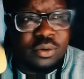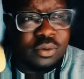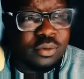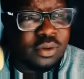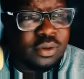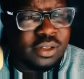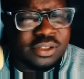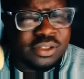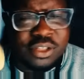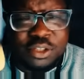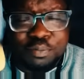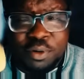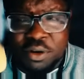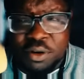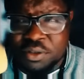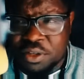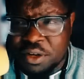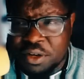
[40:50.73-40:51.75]
Is this
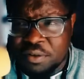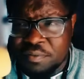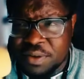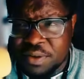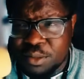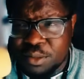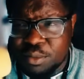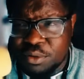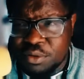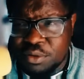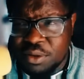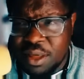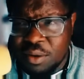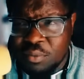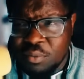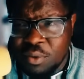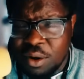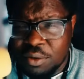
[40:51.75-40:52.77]
person invisible? Do they
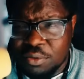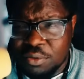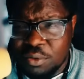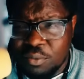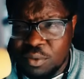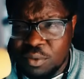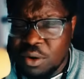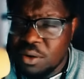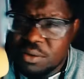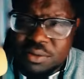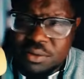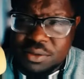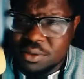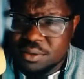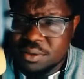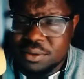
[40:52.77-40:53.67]
walk through walls?